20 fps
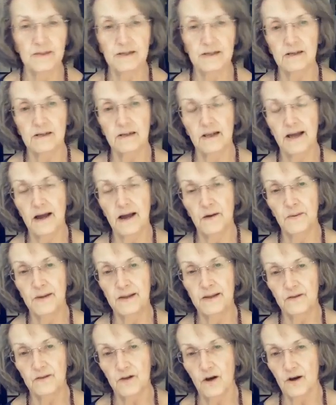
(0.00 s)
is
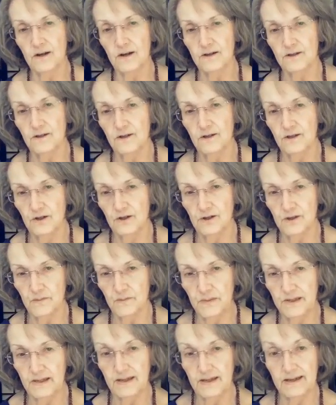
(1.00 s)
allowing thoughts to
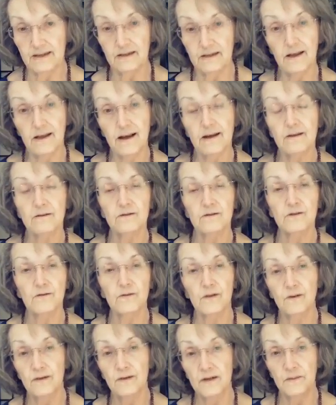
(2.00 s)
just be like clouds
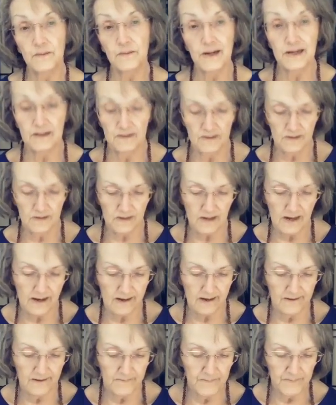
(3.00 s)
floating by in the
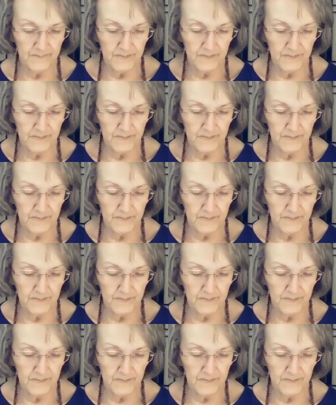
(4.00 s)
sky.